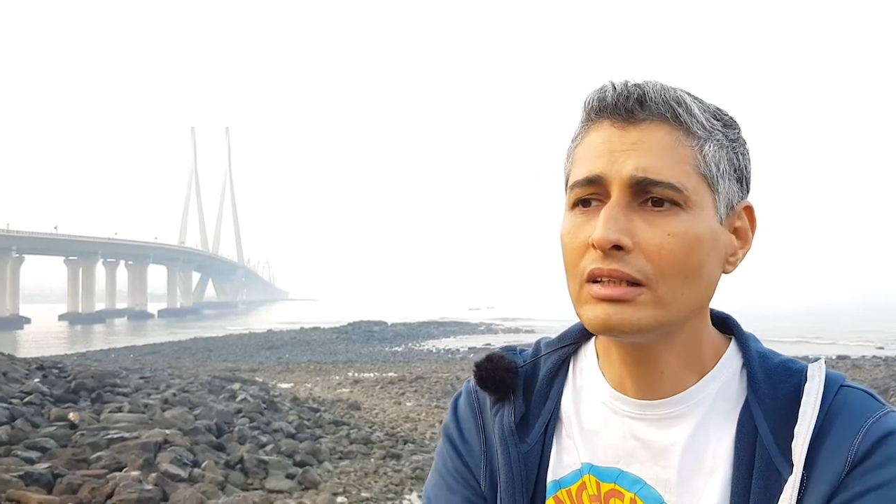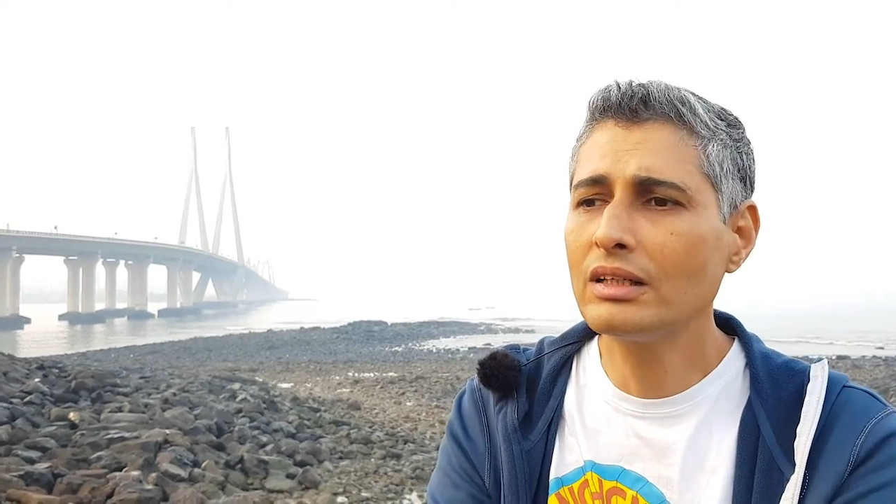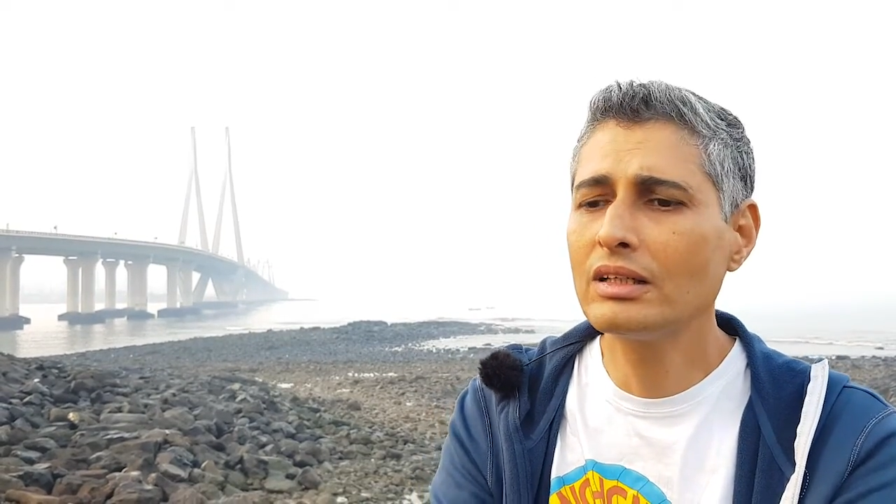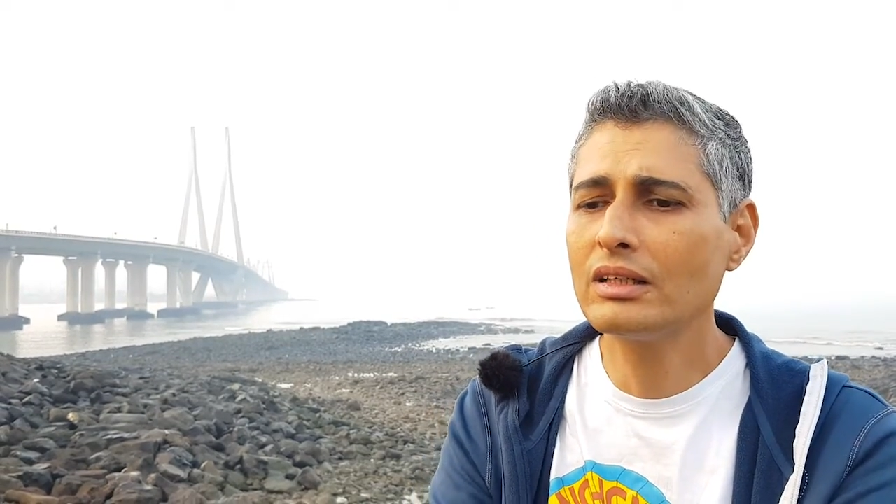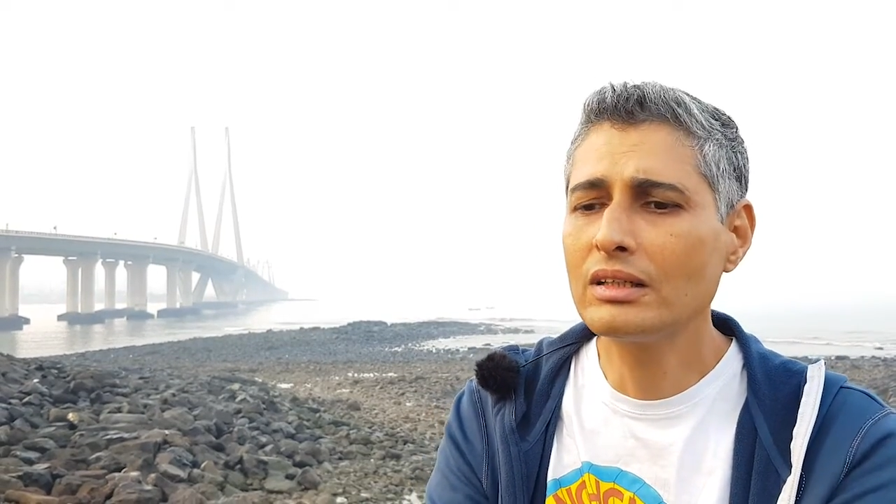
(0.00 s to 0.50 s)

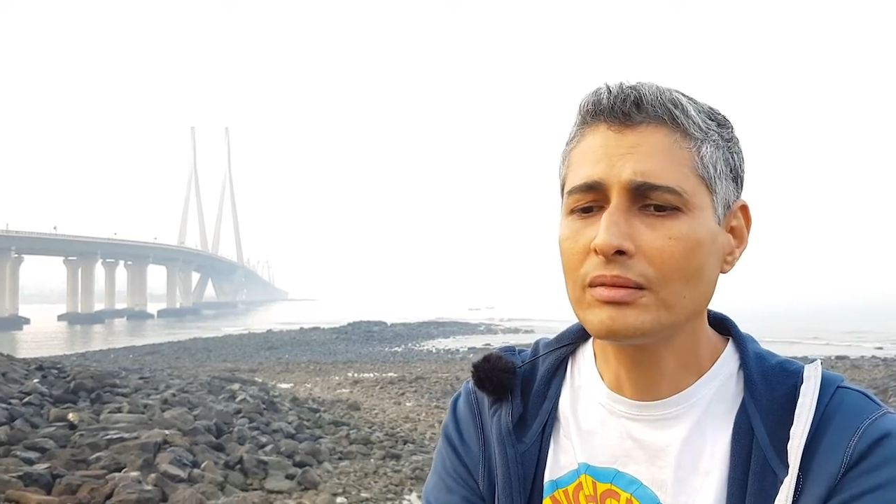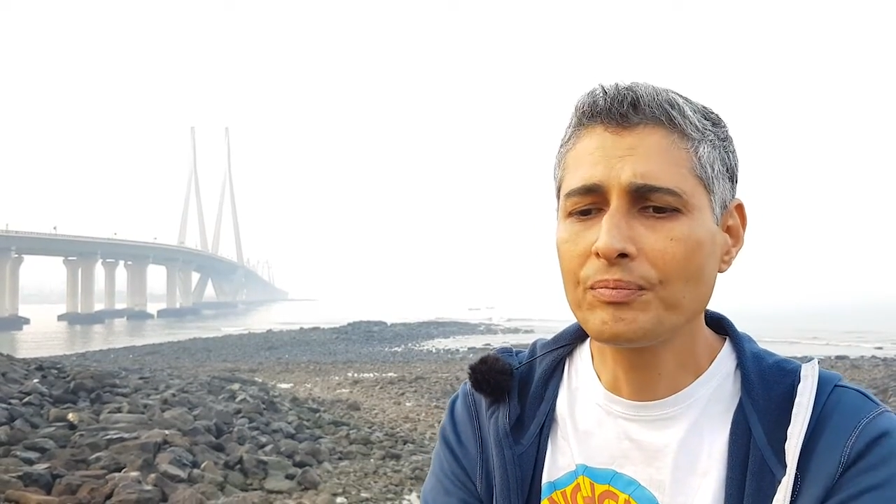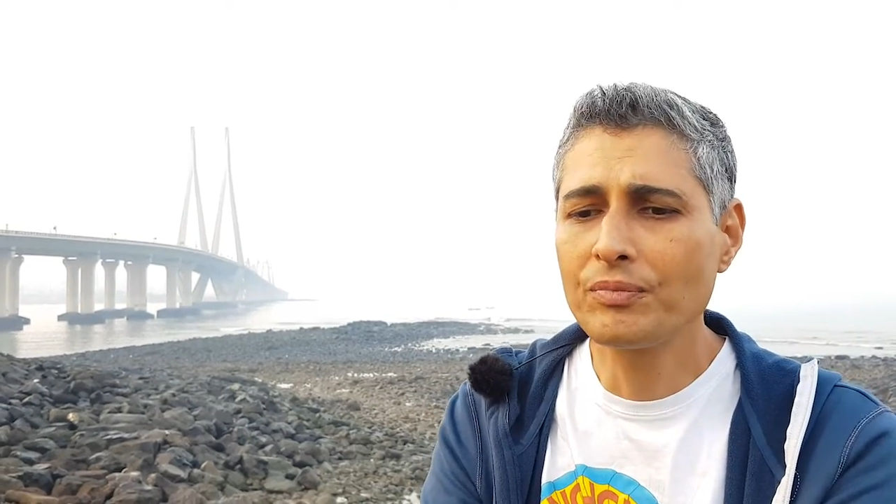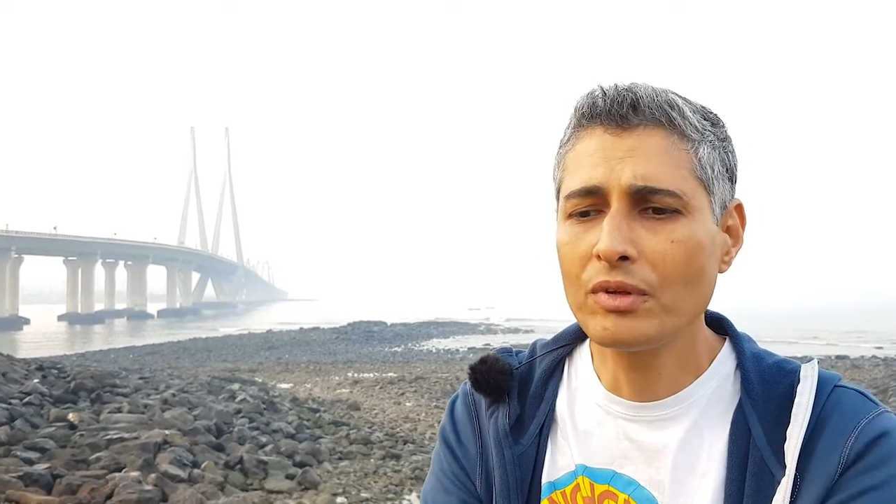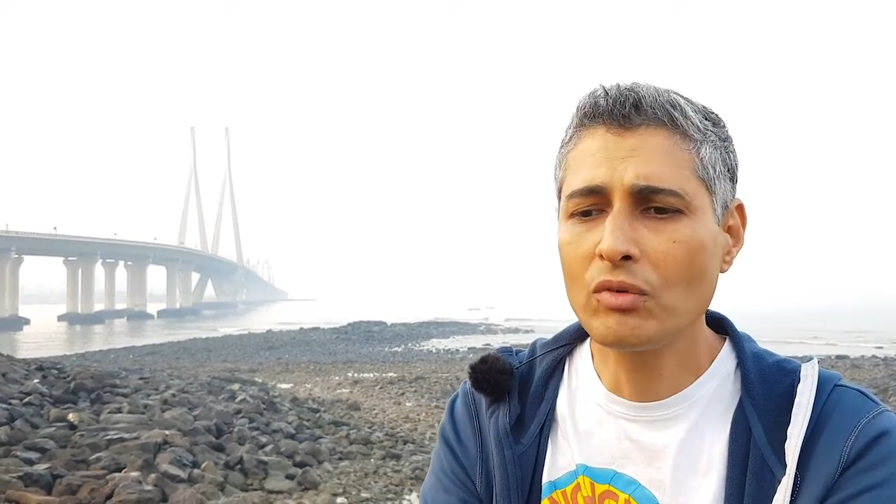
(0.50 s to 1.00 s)

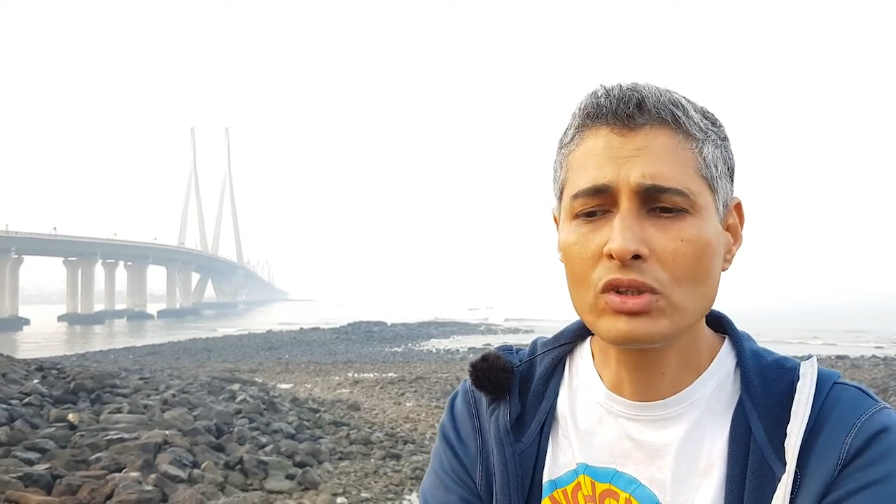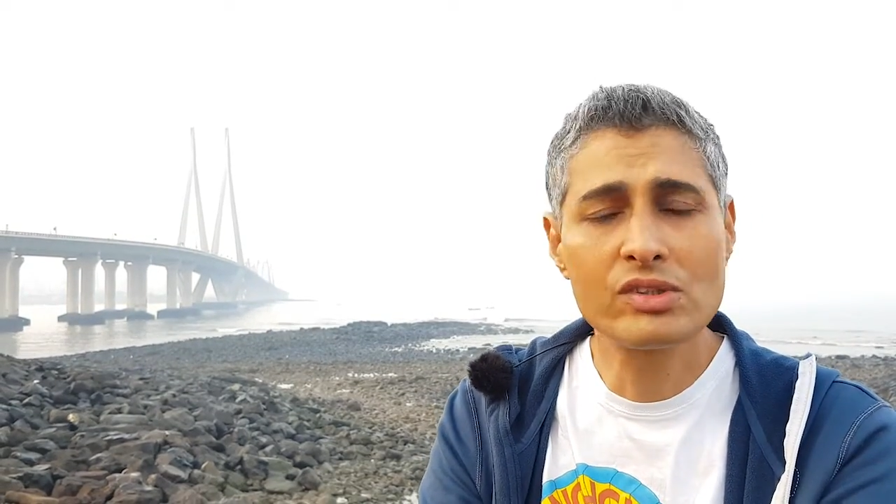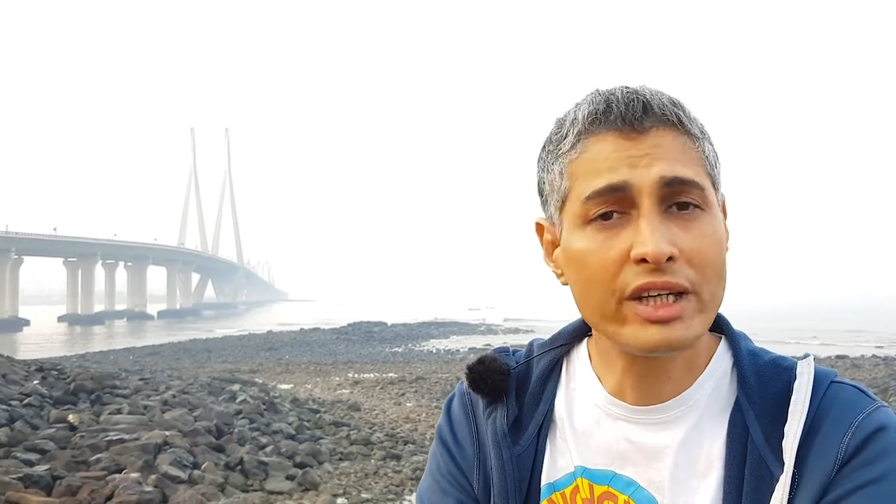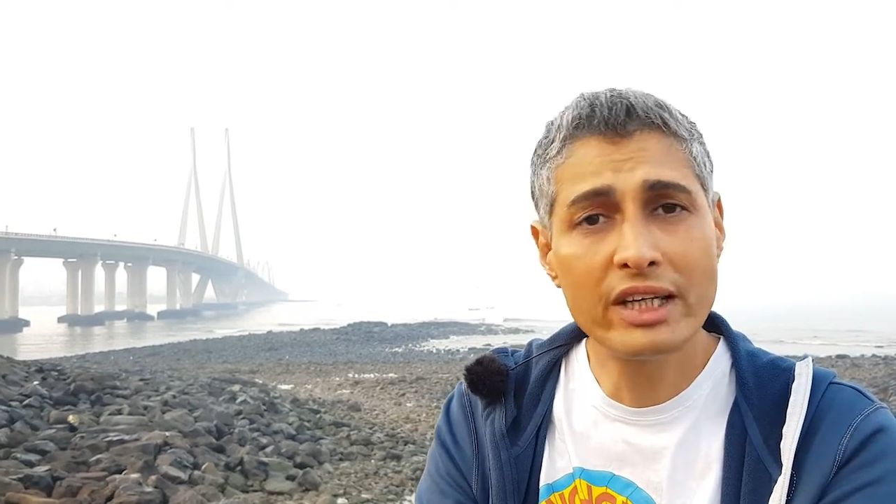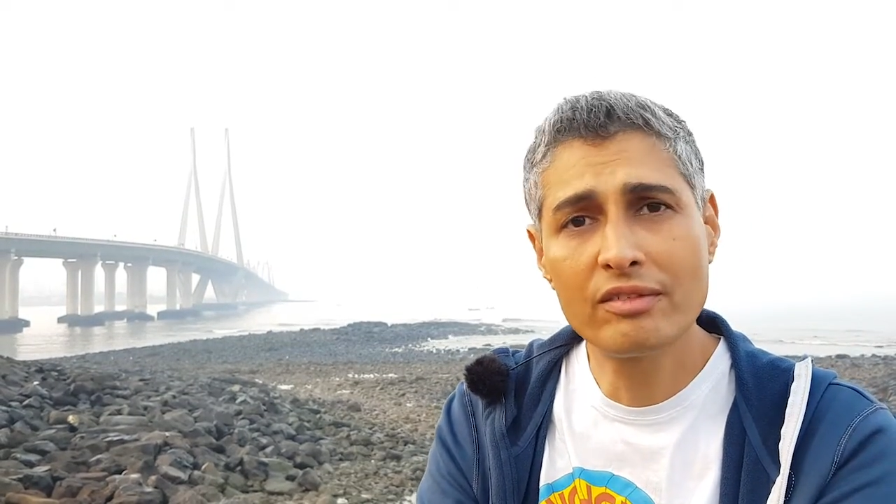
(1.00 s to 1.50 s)
was
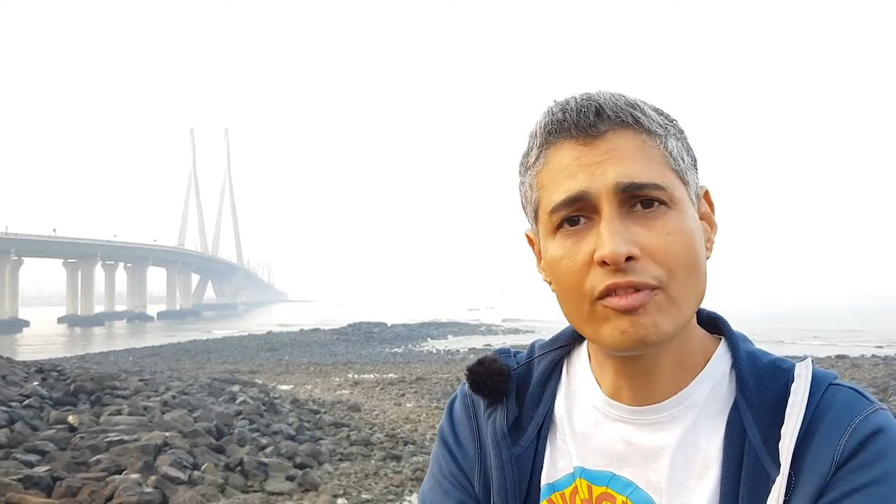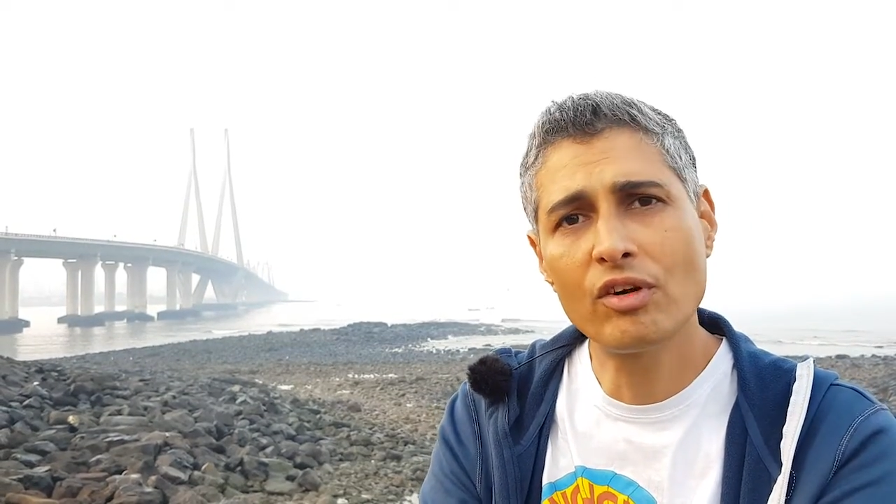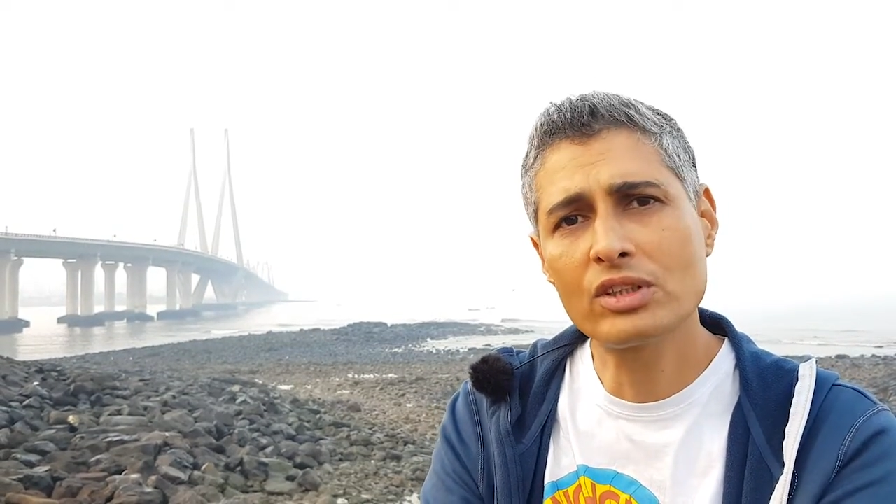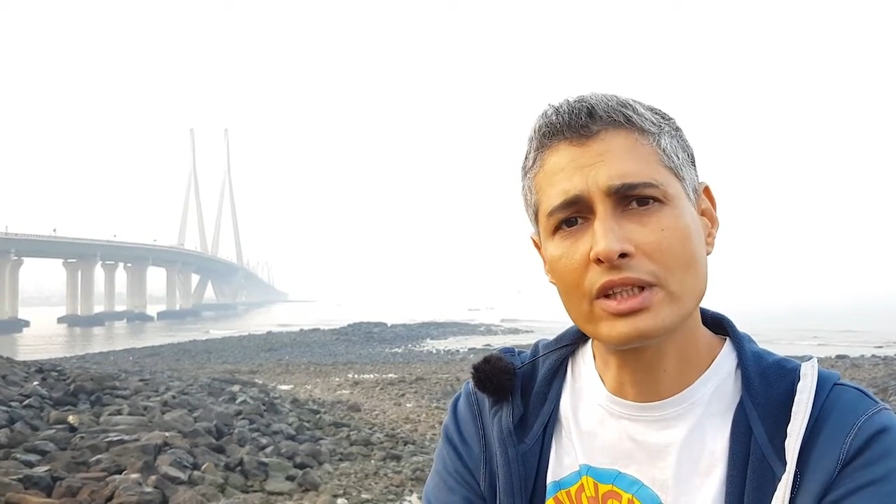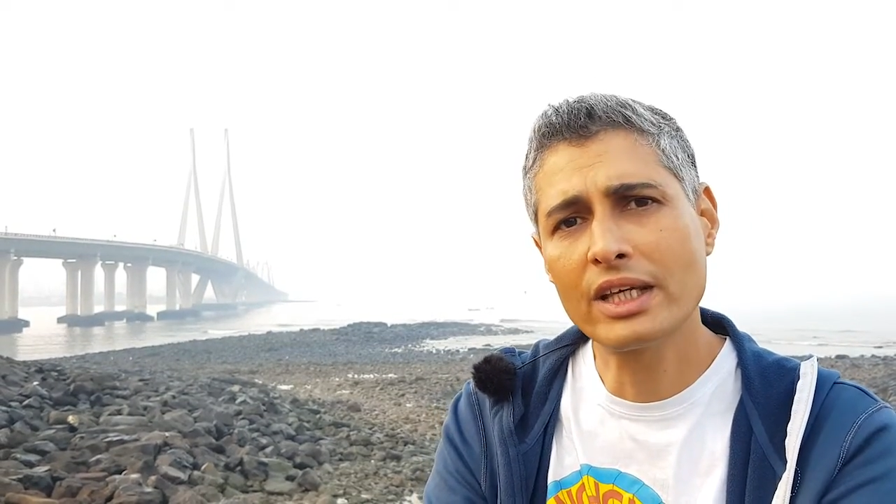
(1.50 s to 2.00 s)

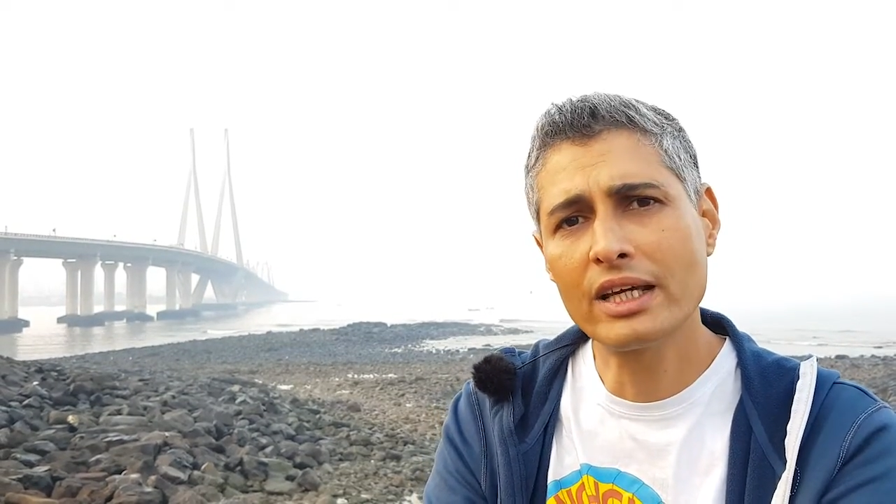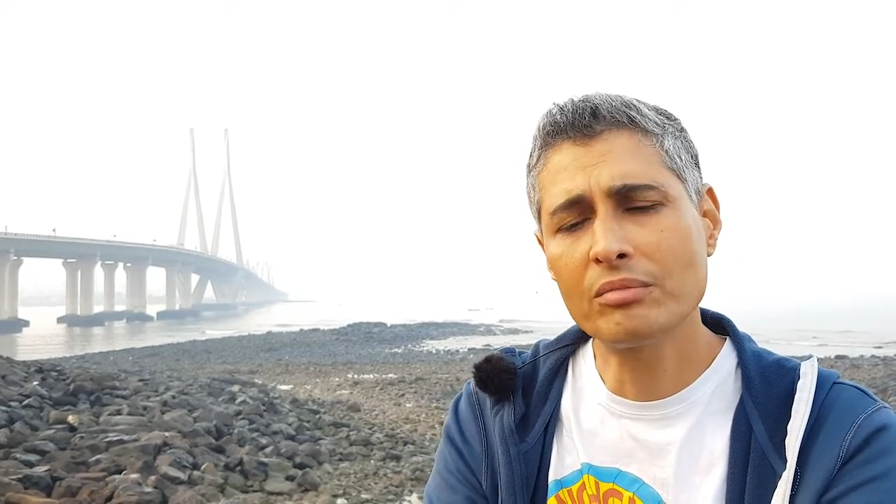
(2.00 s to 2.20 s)
reinforced again